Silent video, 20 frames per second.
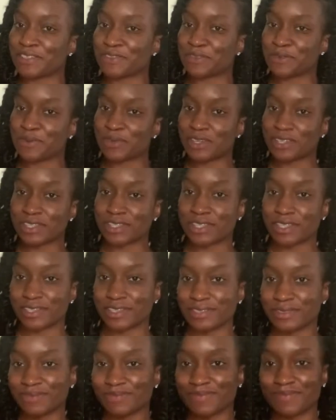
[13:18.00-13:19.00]
for
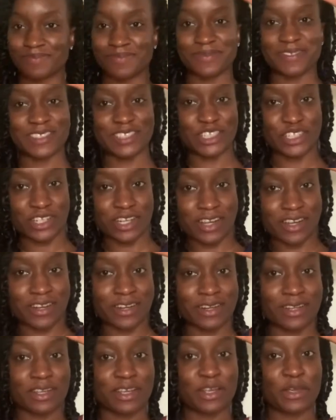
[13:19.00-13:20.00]
watching
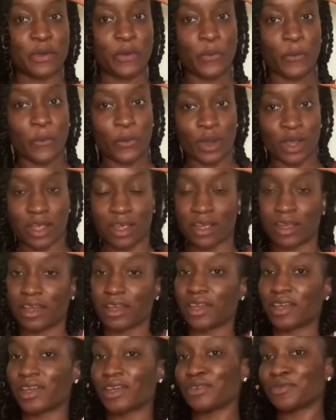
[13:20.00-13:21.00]
Journey
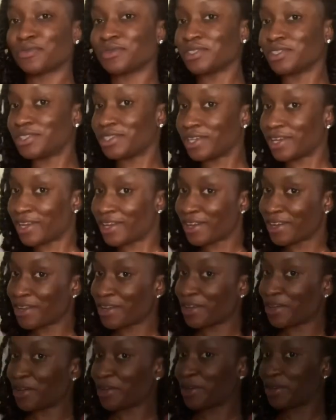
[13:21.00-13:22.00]
with
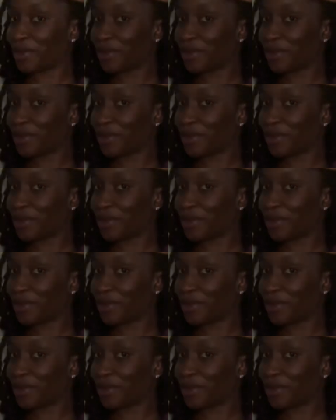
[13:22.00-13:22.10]
Jess.